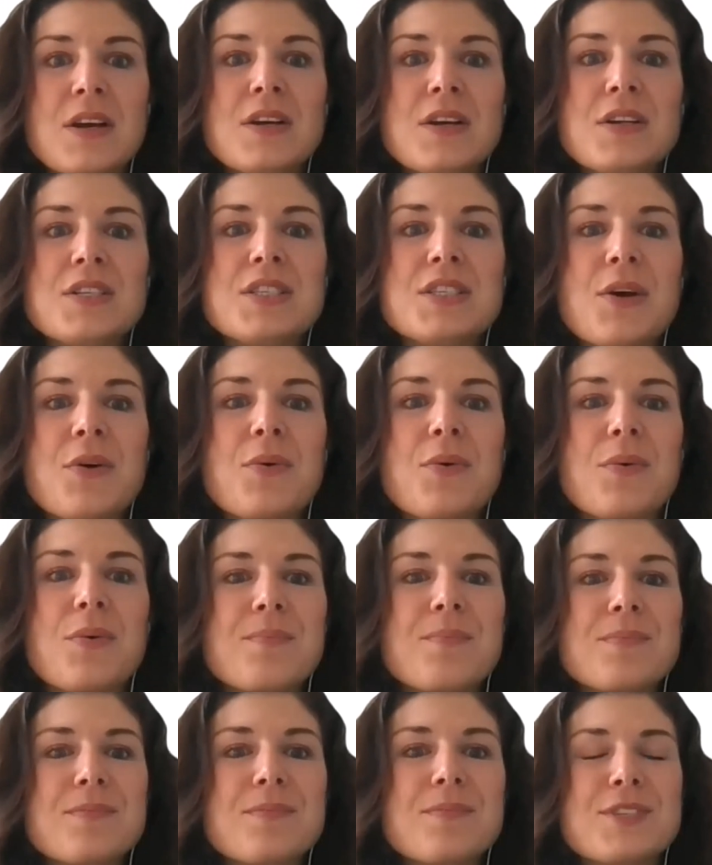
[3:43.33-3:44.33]
So
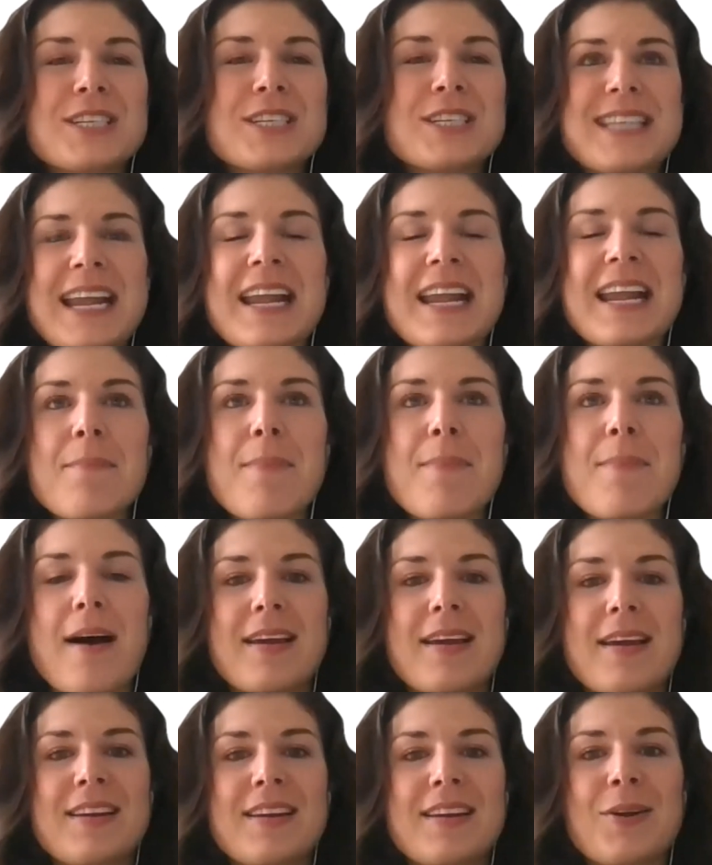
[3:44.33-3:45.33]
just think about
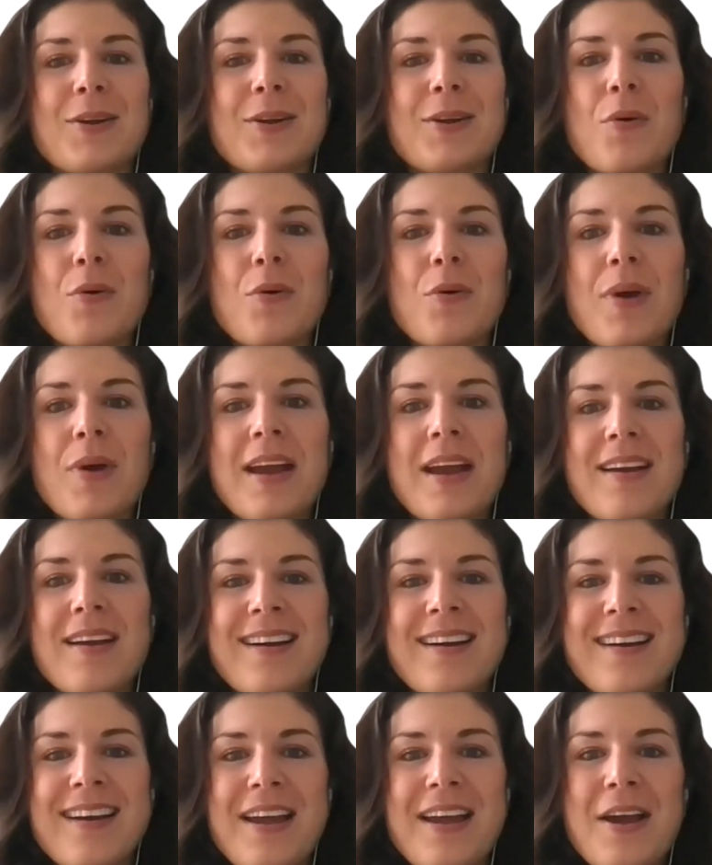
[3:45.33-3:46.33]
it,
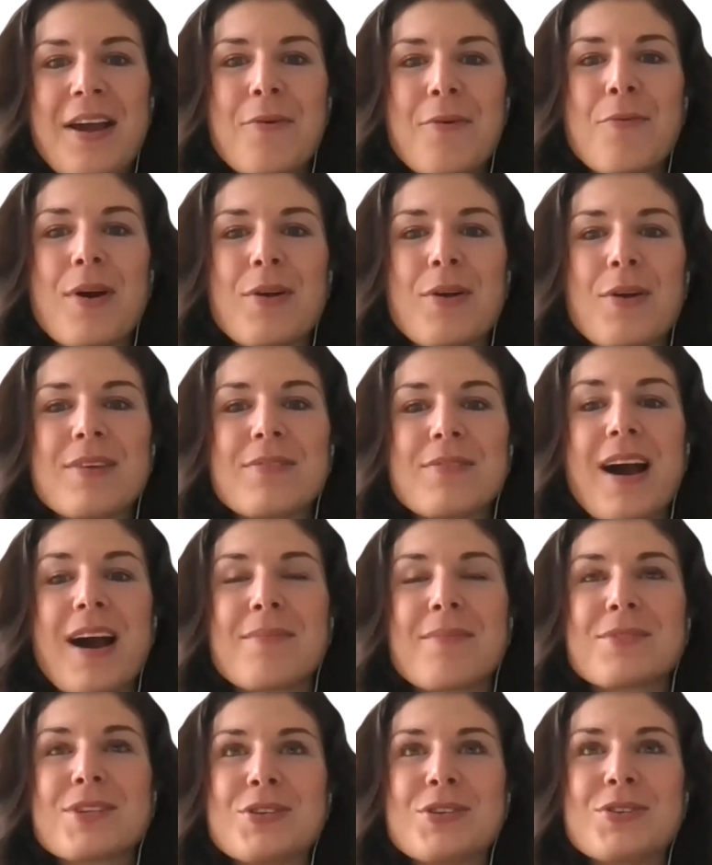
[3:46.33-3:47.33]
what we've
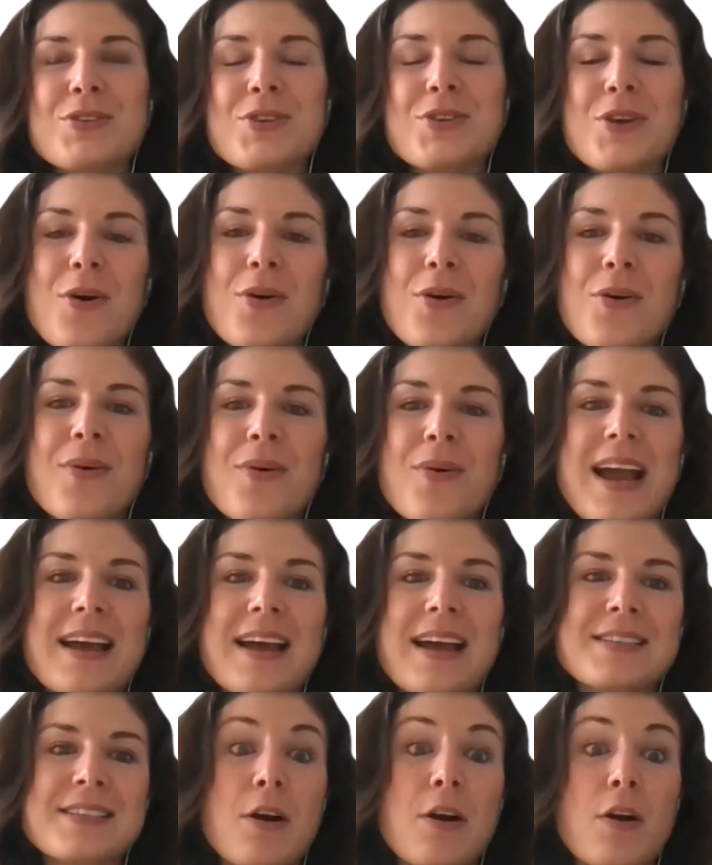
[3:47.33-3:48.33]
come to know
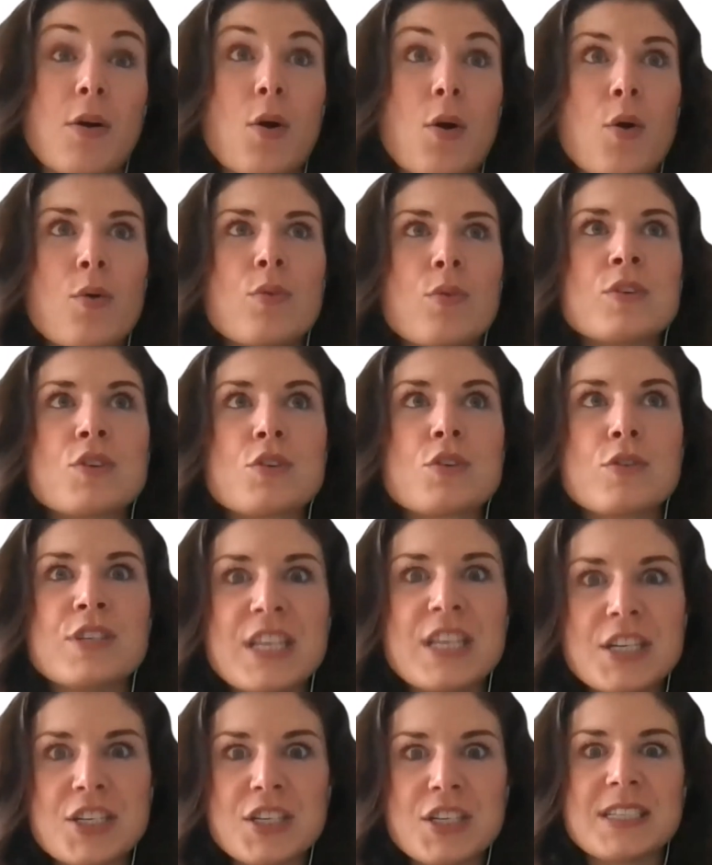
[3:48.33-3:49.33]
as our own
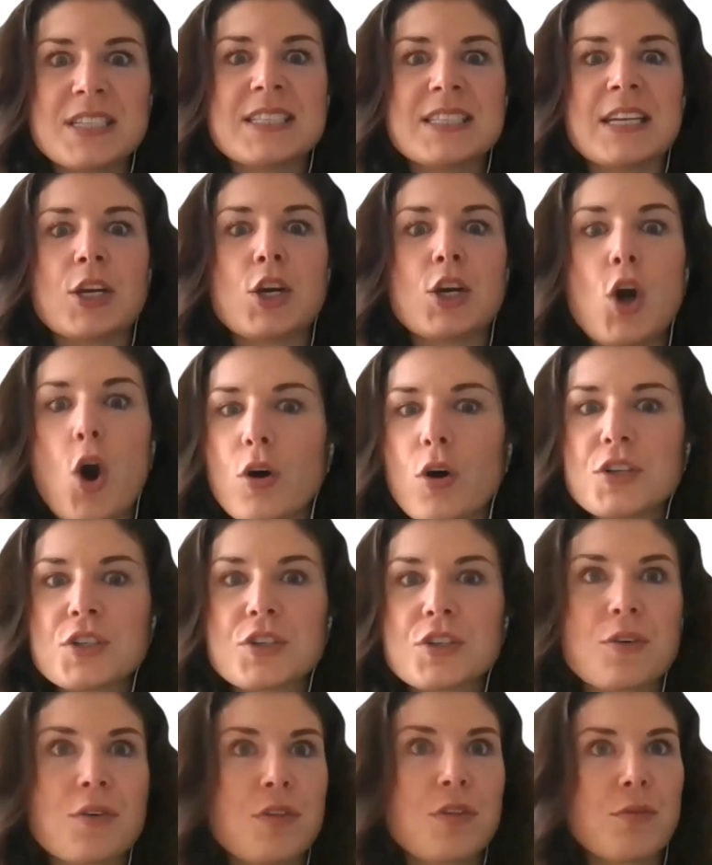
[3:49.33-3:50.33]
traditions and
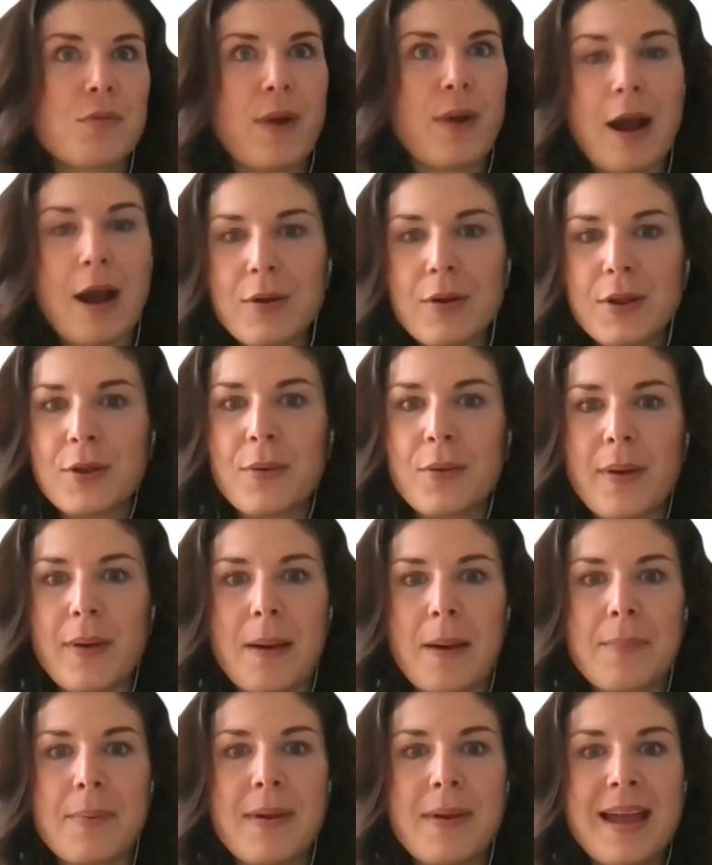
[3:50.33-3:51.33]
culture throughout
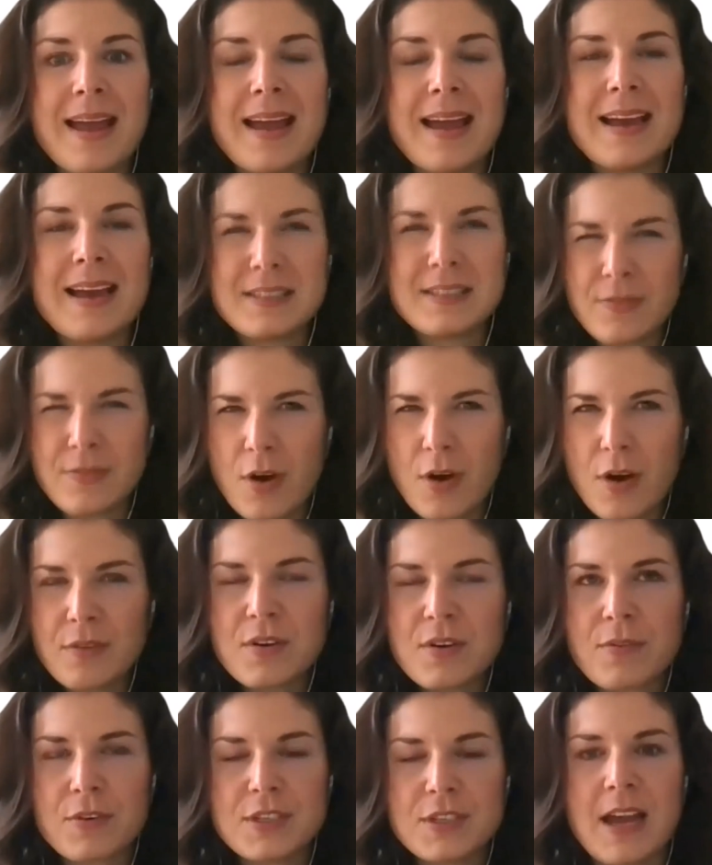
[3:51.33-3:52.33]
Europe has evolved
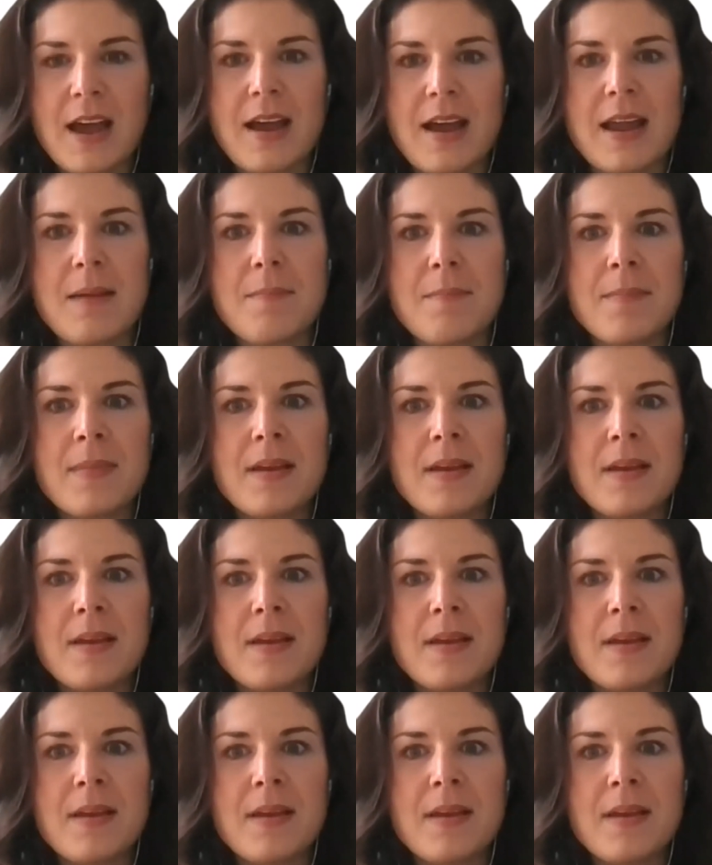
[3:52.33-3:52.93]
over time.